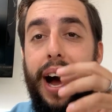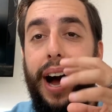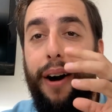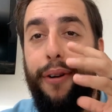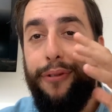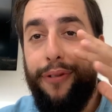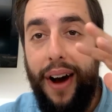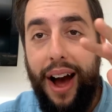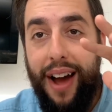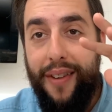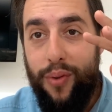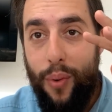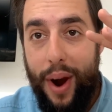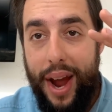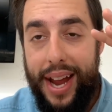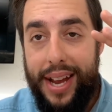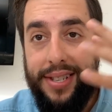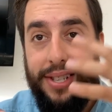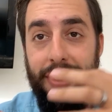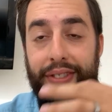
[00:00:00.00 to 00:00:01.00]
5
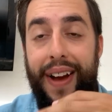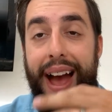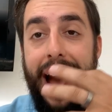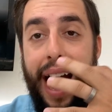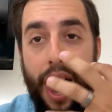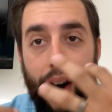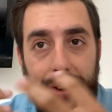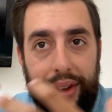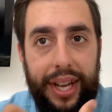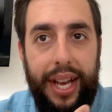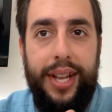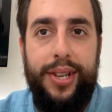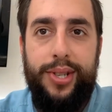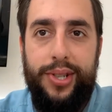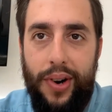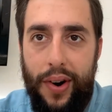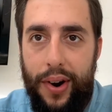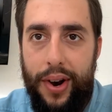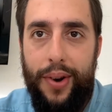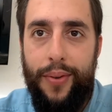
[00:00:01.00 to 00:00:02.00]
ways of how to get
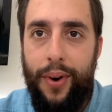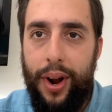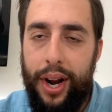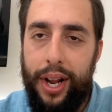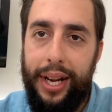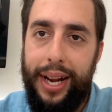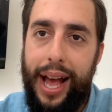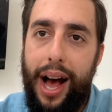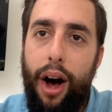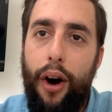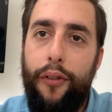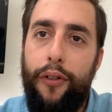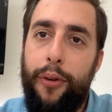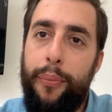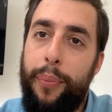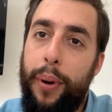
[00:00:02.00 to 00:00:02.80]
started running Alpha,